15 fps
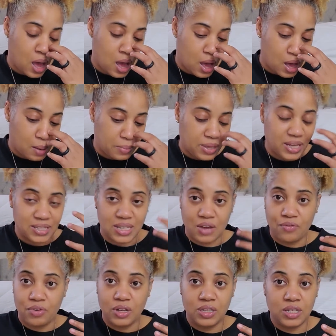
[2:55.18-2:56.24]
um, because I
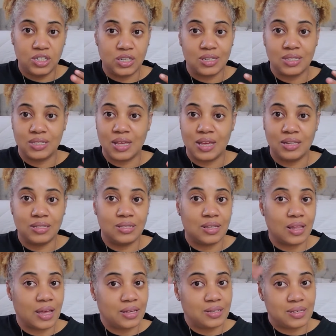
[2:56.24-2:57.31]
really just tend to
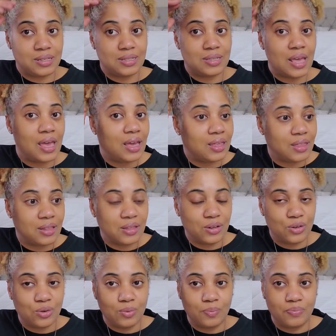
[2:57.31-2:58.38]
like just take the
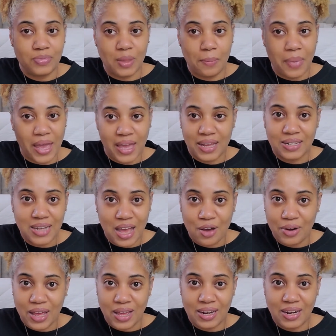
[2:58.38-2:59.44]
little, the band
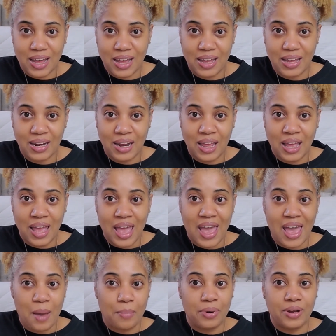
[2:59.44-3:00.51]
out at night
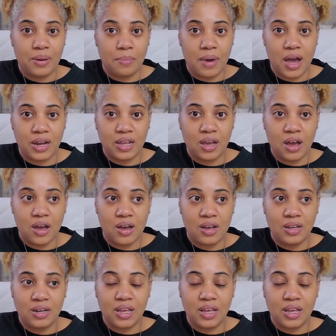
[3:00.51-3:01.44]
and put a bonnet on